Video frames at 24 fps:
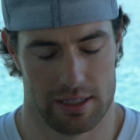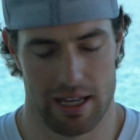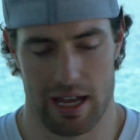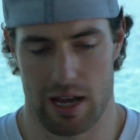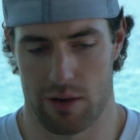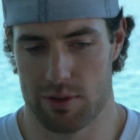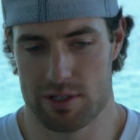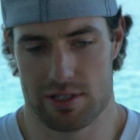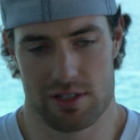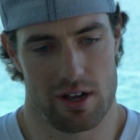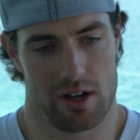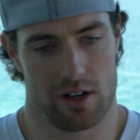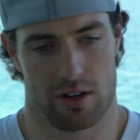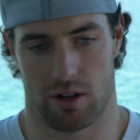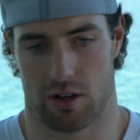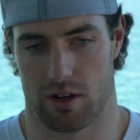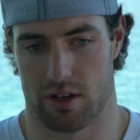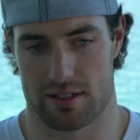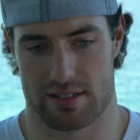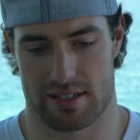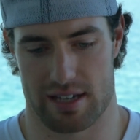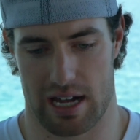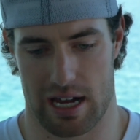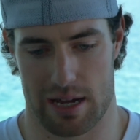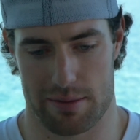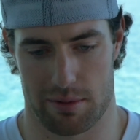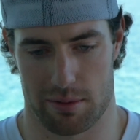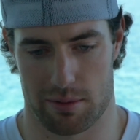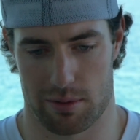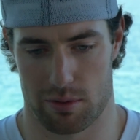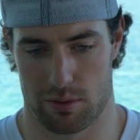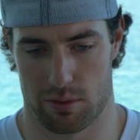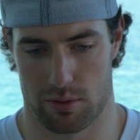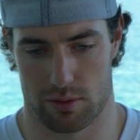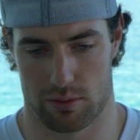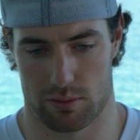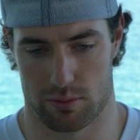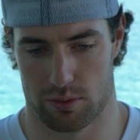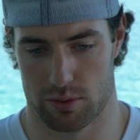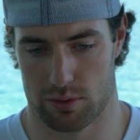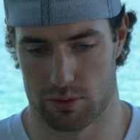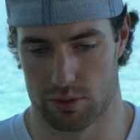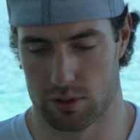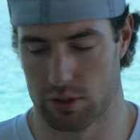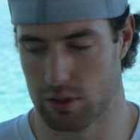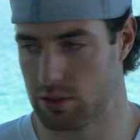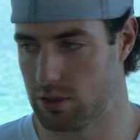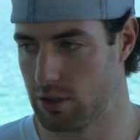Yeah, we talk all the time. I mean, we're, we're
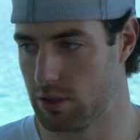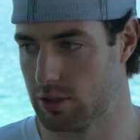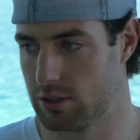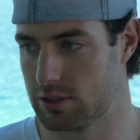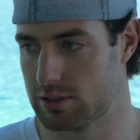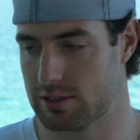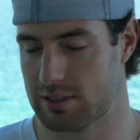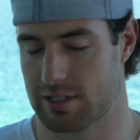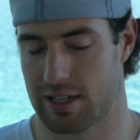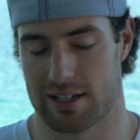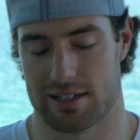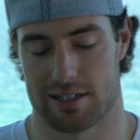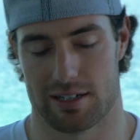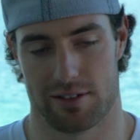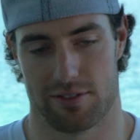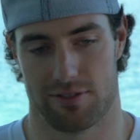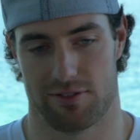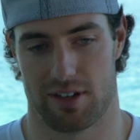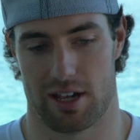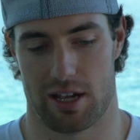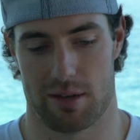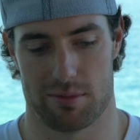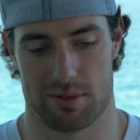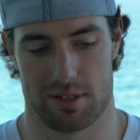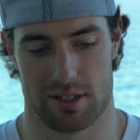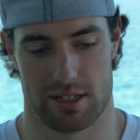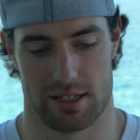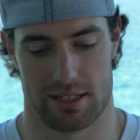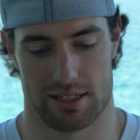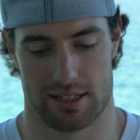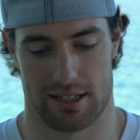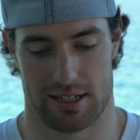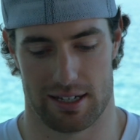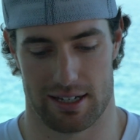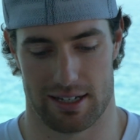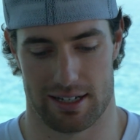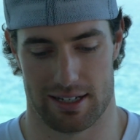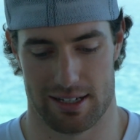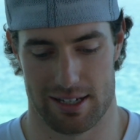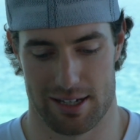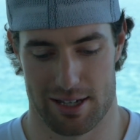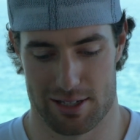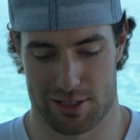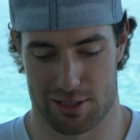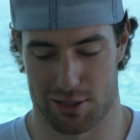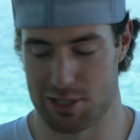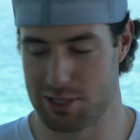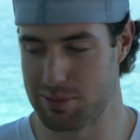real close, tight knit family, and
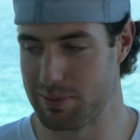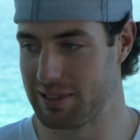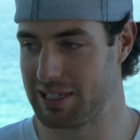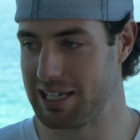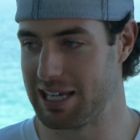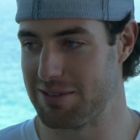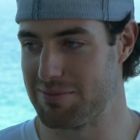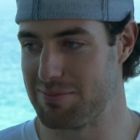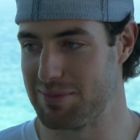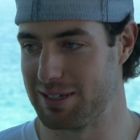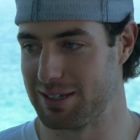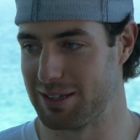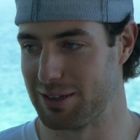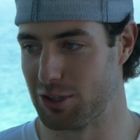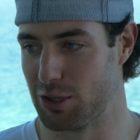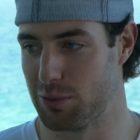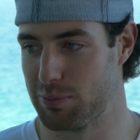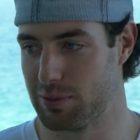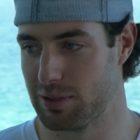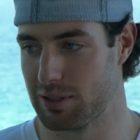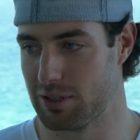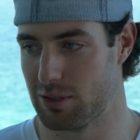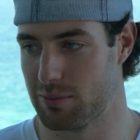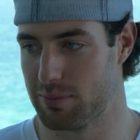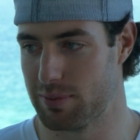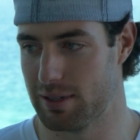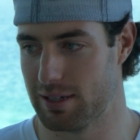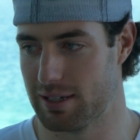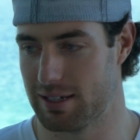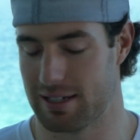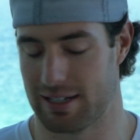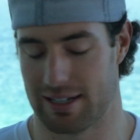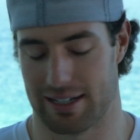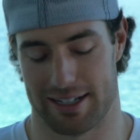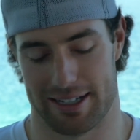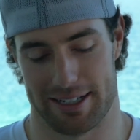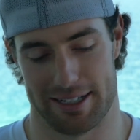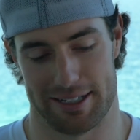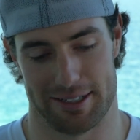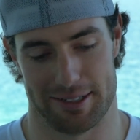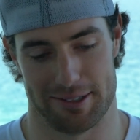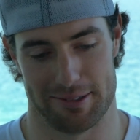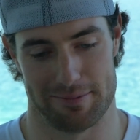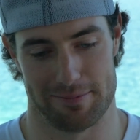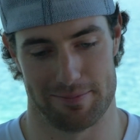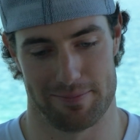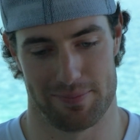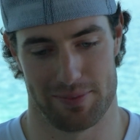uh, so he's been keeping me in the loop a little bit.
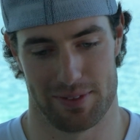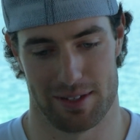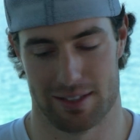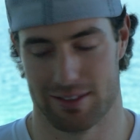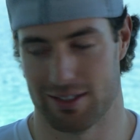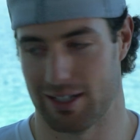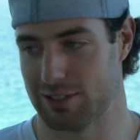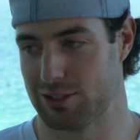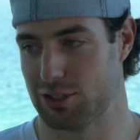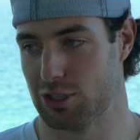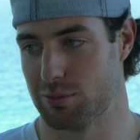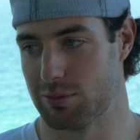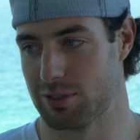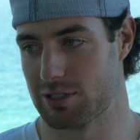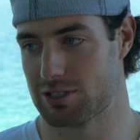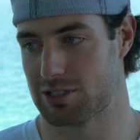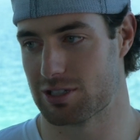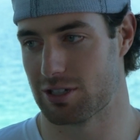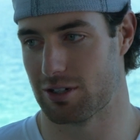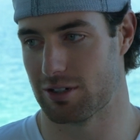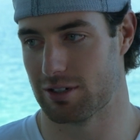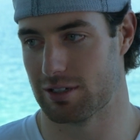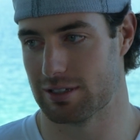Um, not too much though.